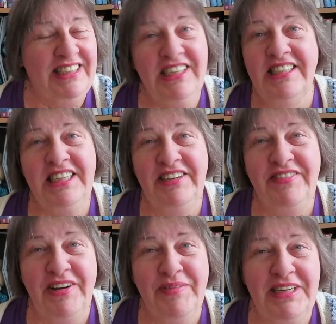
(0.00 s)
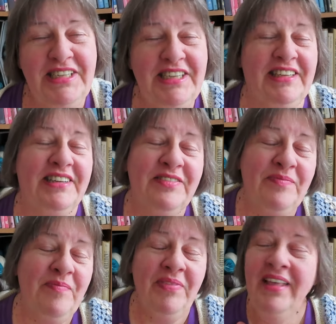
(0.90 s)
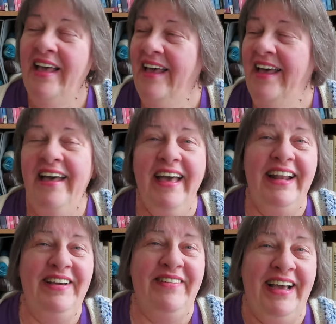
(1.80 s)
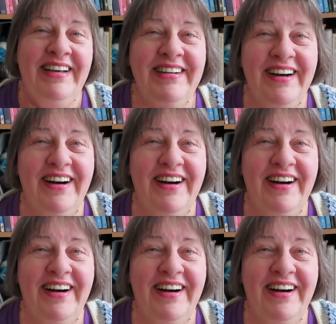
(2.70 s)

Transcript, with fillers: She doesn't eat very much either. Anyway,